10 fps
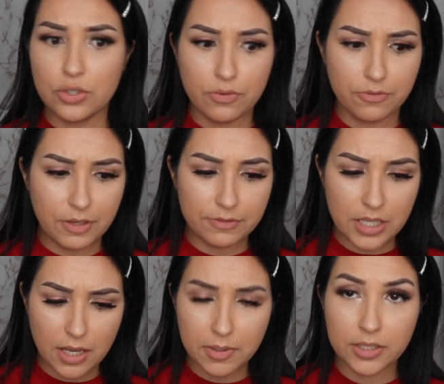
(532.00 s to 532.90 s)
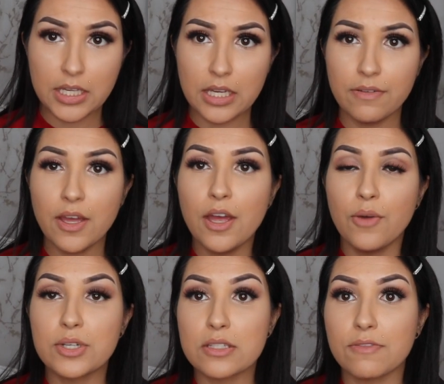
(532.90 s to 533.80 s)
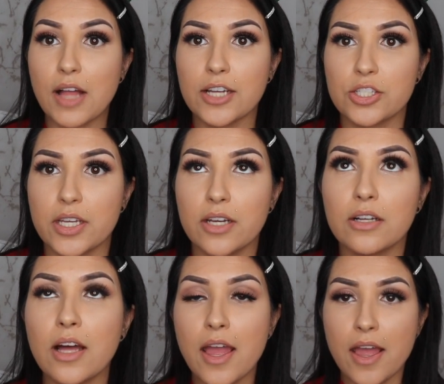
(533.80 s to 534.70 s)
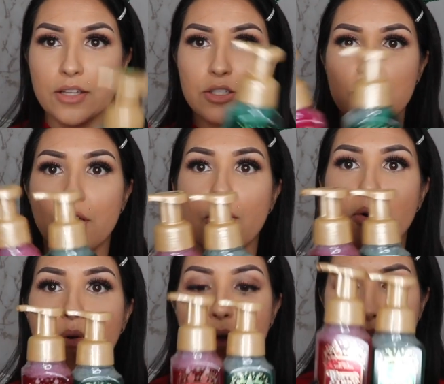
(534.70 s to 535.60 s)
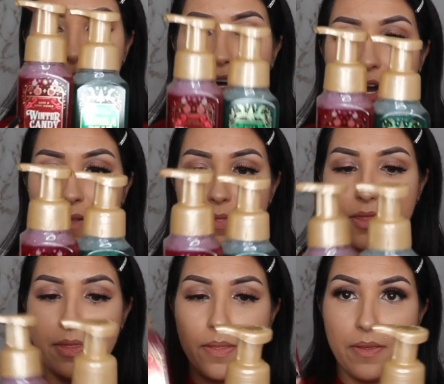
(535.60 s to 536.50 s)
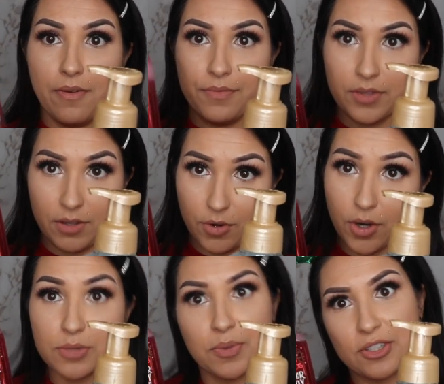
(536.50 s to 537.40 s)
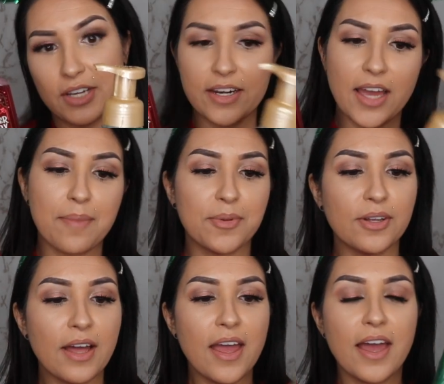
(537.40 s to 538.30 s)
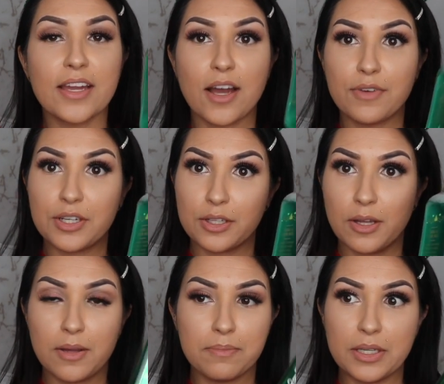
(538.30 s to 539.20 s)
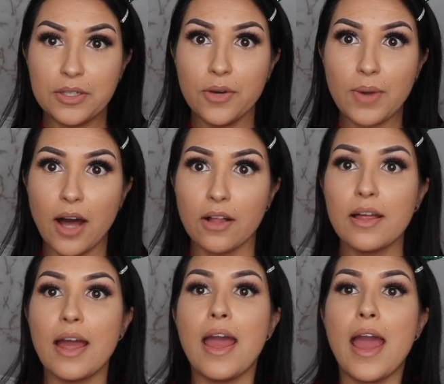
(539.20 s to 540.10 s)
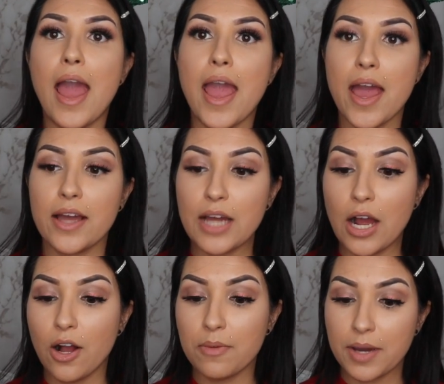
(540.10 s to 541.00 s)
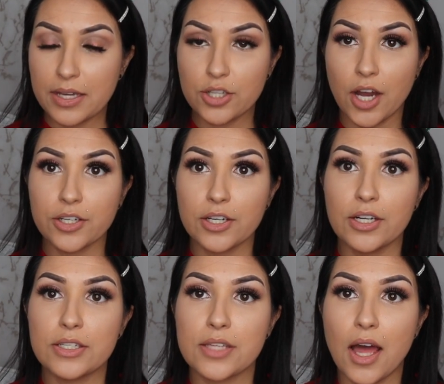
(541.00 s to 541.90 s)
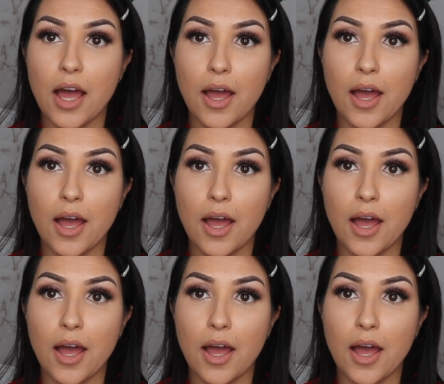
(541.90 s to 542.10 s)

$2.50, I believe, was the flash sale. So I got, of course, Winter Candy Apple, and I got Vanilla Bean Noel. And on my daughter's